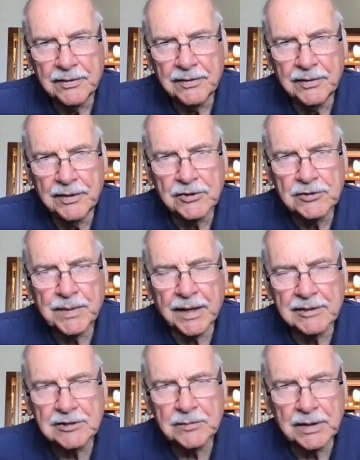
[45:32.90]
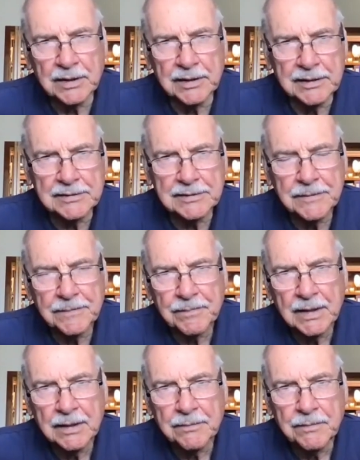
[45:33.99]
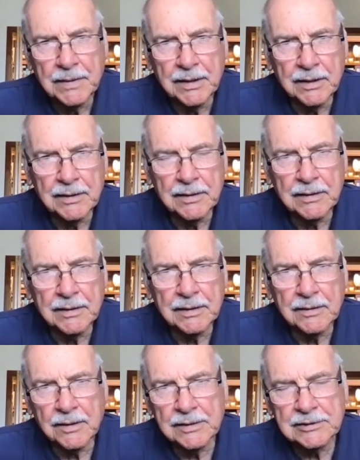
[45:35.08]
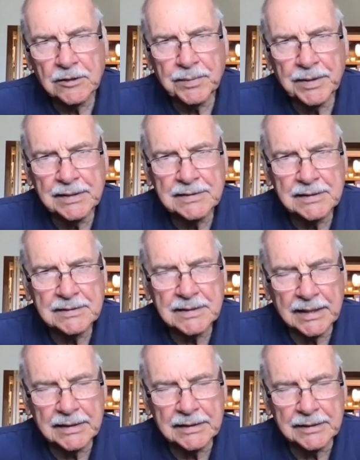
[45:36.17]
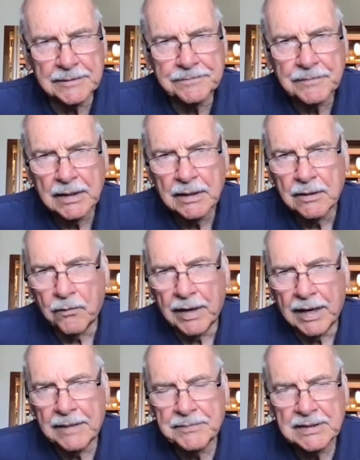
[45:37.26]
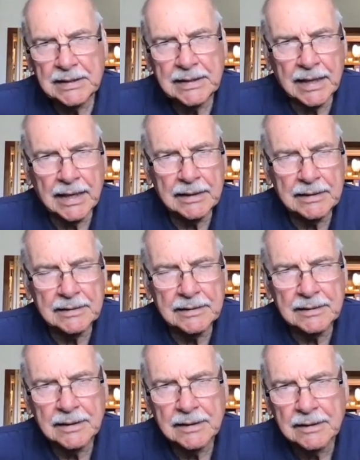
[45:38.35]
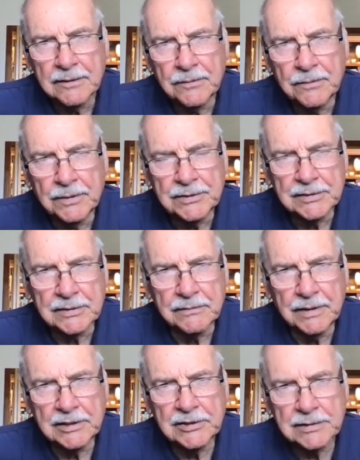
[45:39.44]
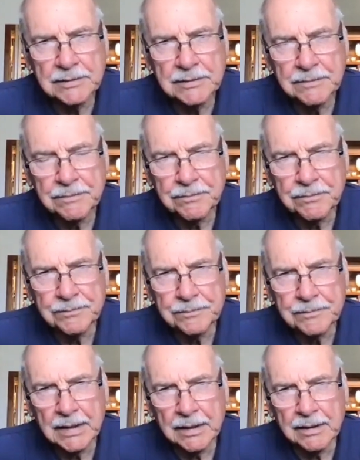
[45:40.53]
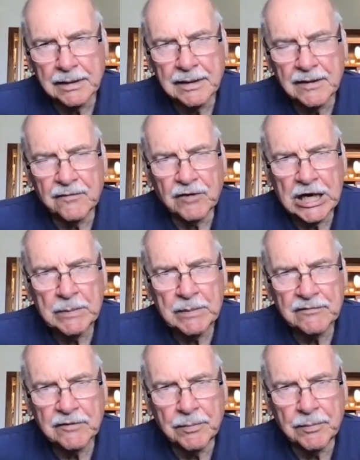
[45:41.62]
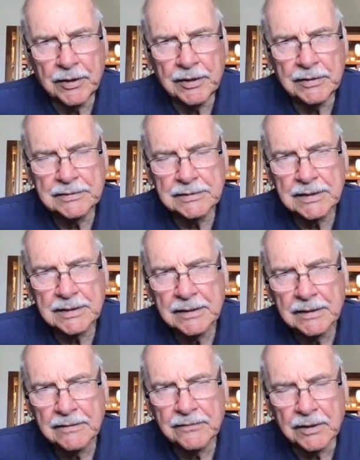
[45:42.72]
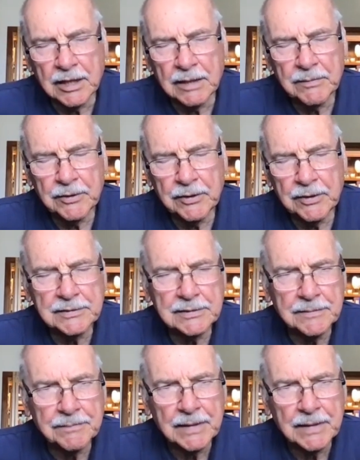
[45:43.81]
those possibilities. There are also places like Ramsey Canyon, which is a rich environment for birds, for hummingbirds.